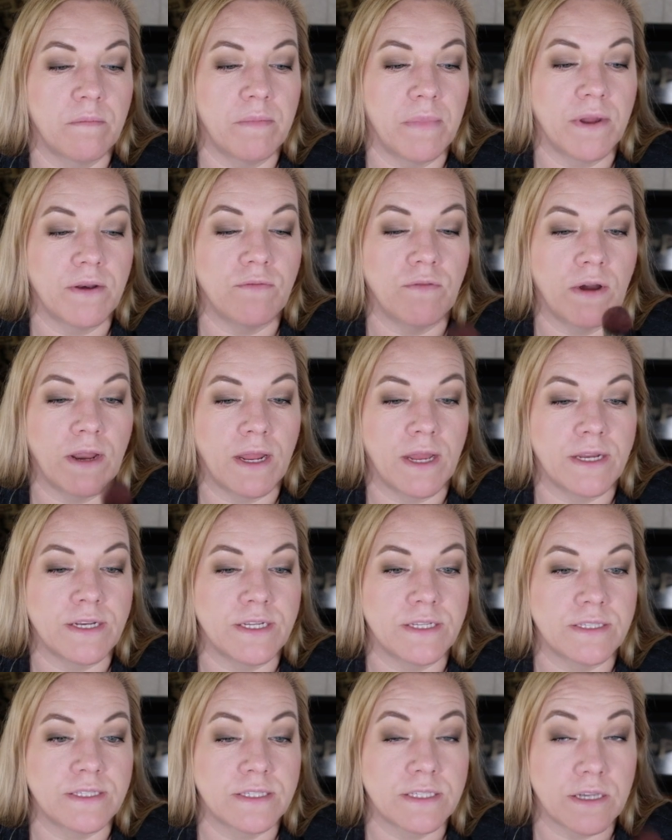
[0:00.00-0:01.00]
But what I
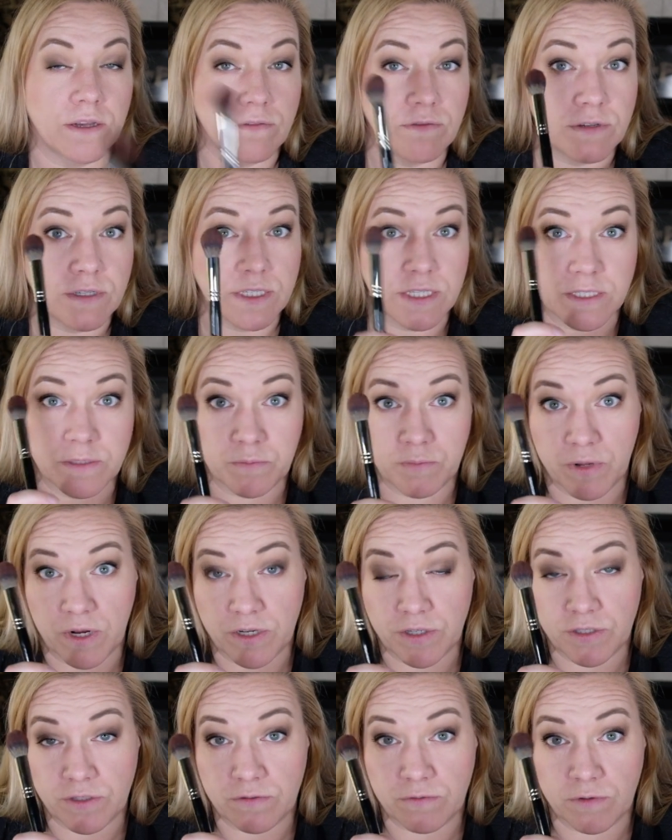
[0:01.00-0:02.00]
discovered this
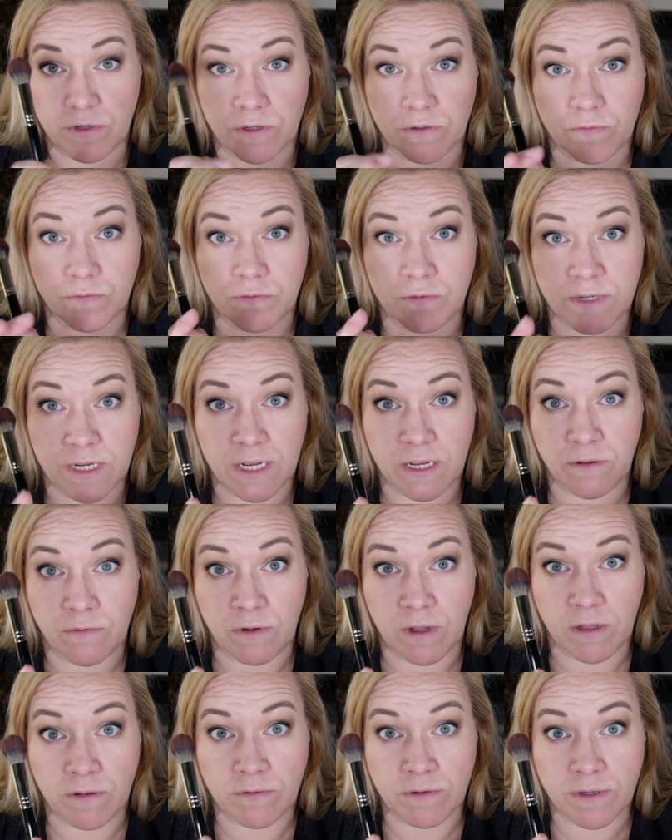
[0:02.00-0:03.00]
brush to work really
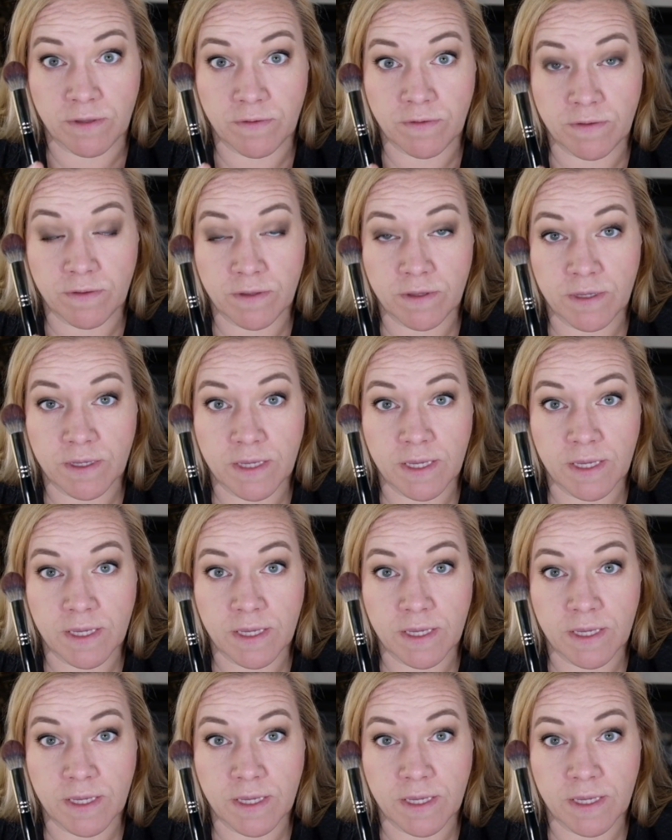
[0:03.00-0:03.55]
well with